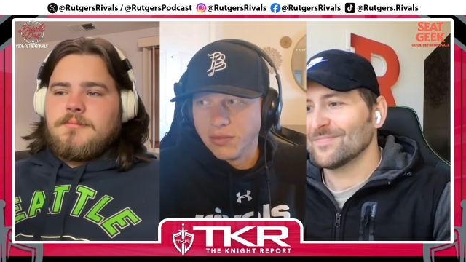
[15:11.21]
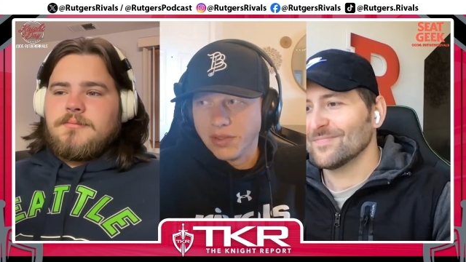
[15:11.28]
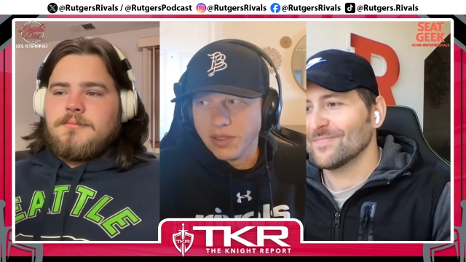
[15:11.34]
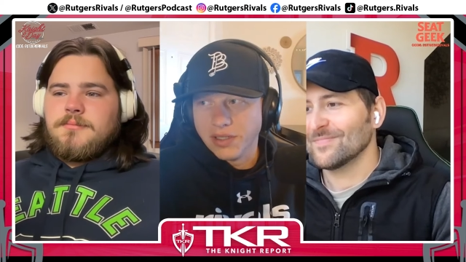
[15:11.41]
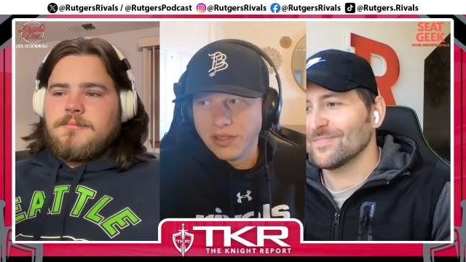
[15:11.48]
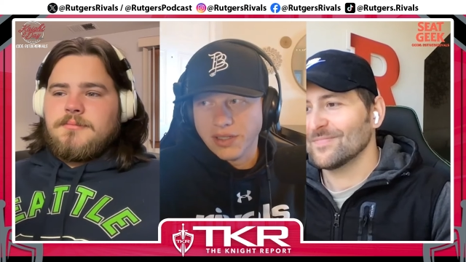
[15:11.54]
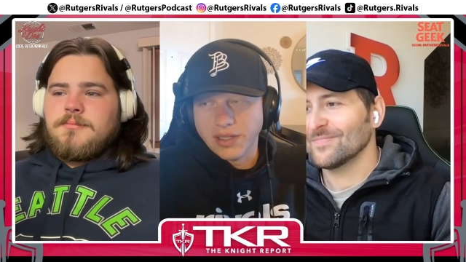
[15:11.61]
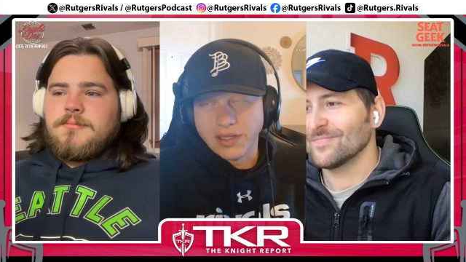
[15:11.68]

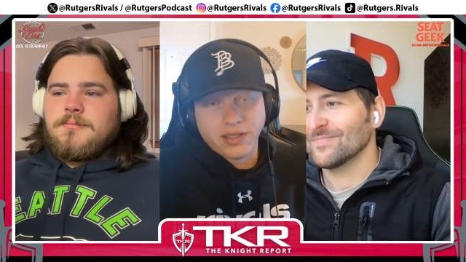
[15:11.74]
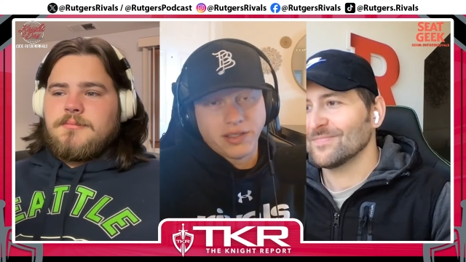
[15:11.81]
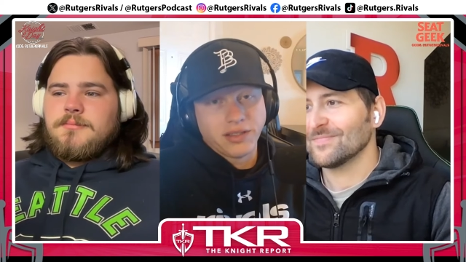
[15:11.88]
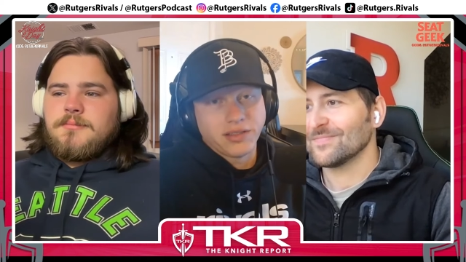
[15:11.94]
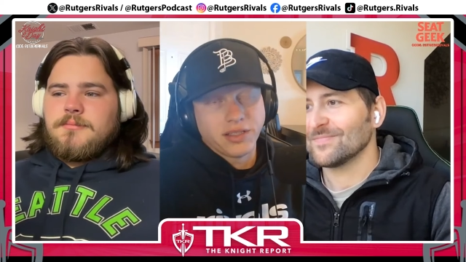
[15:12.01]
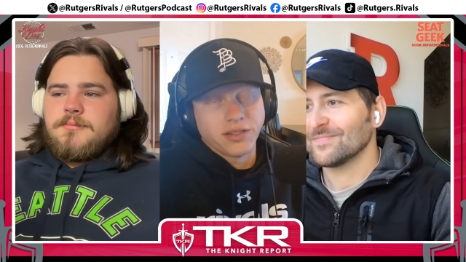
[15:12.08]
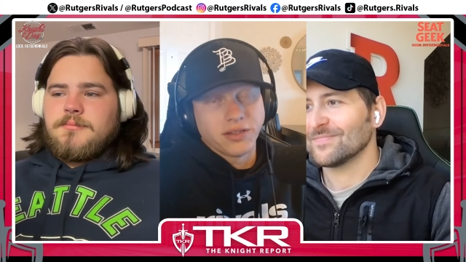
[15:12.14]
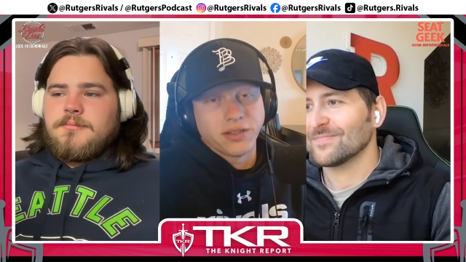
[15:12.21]
Speaker 1: But yeah, the
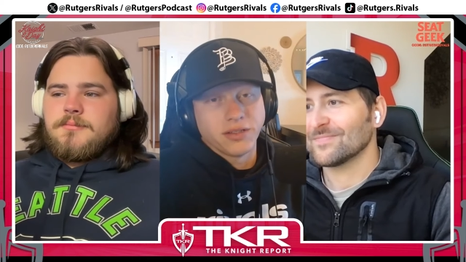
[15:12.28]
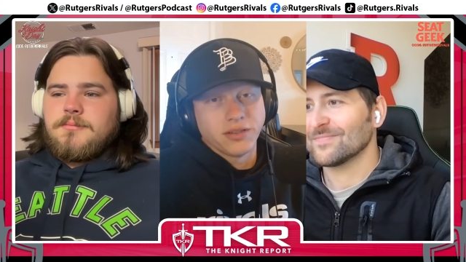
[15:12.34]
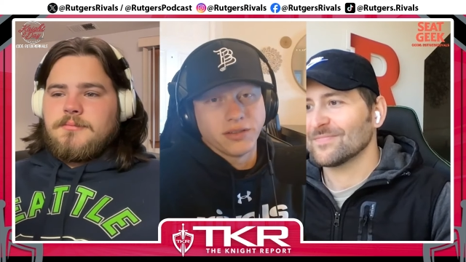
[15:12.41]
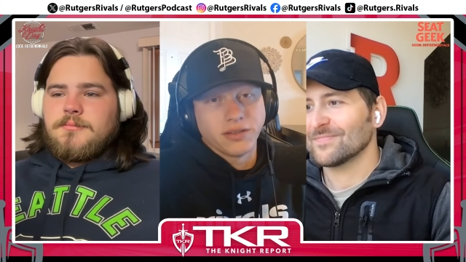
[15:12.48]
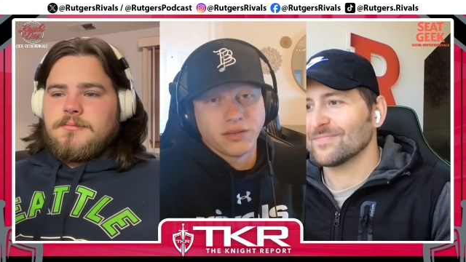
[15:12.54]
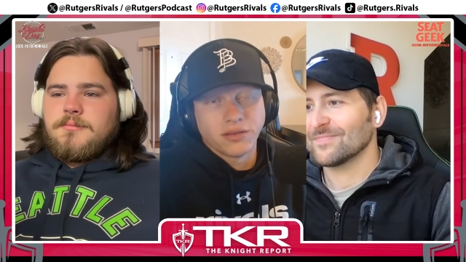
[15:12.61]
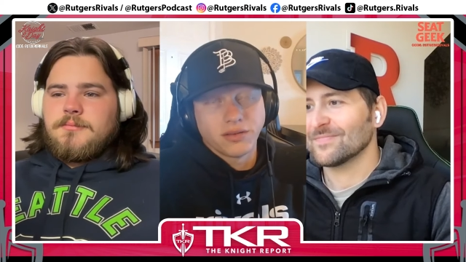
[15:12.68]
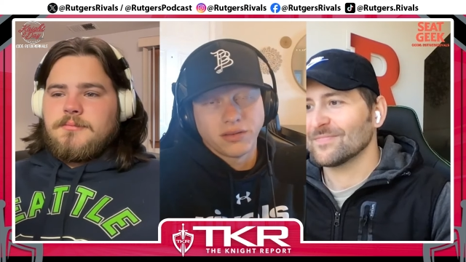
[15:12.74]

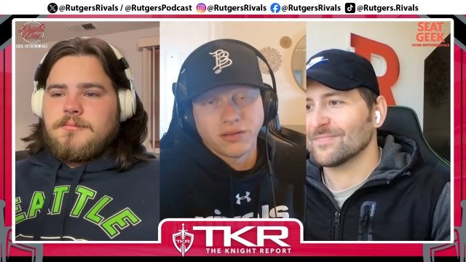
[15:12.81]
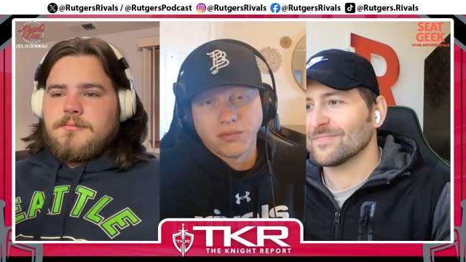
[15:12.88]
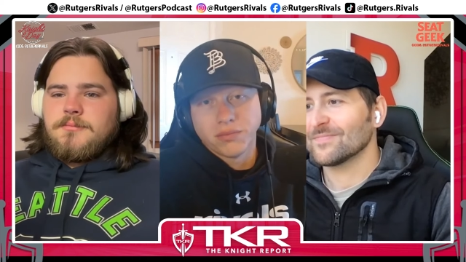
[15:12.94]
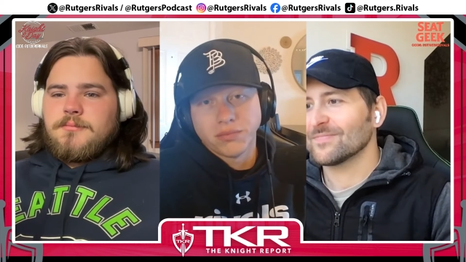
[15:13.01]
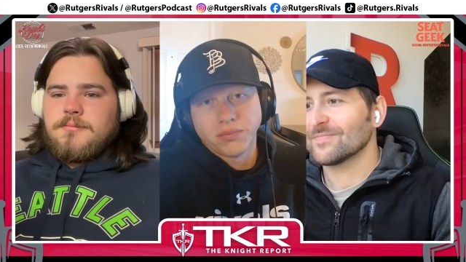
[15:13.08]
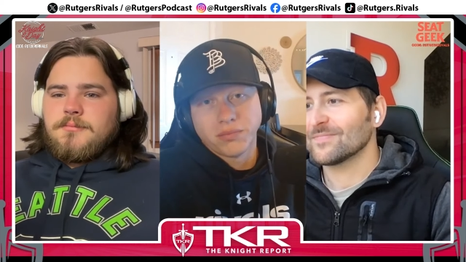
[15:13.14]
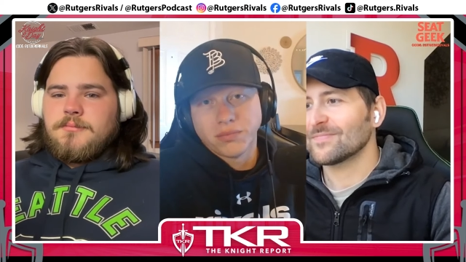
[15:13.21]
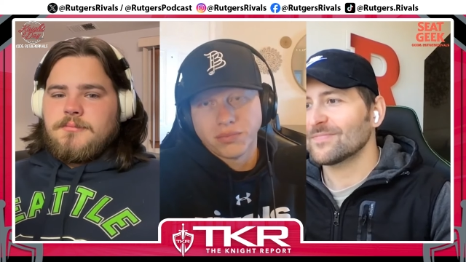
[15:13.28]
interior
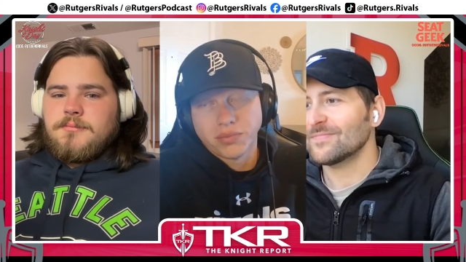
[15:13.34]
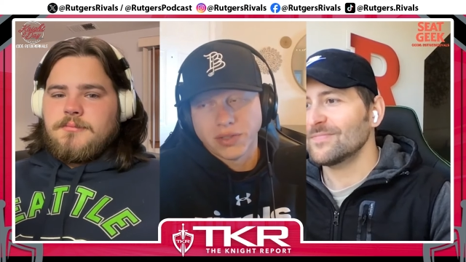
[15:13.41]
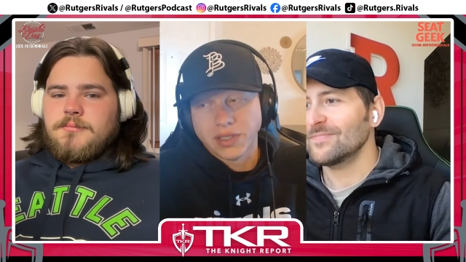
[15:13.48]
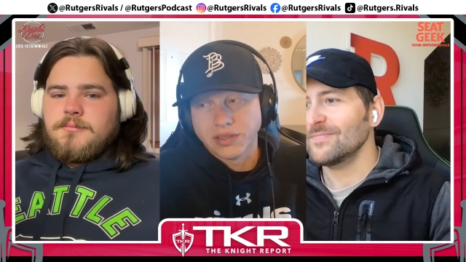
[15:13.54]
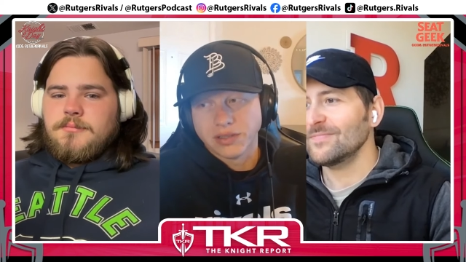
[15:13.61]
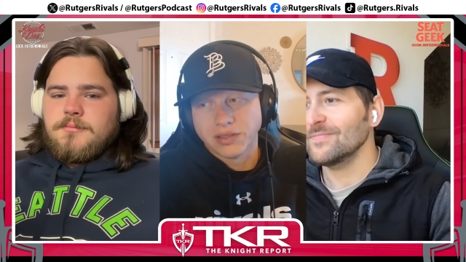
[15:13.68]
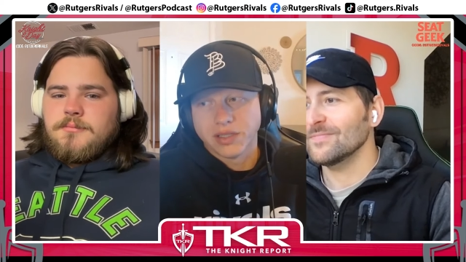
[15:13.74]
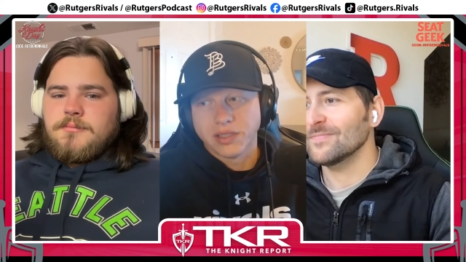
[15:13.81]

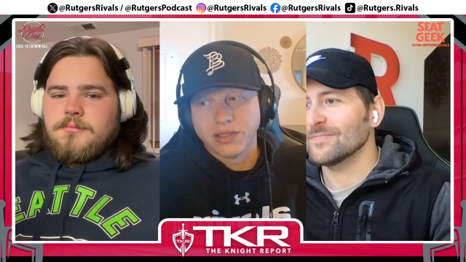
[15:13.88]
presence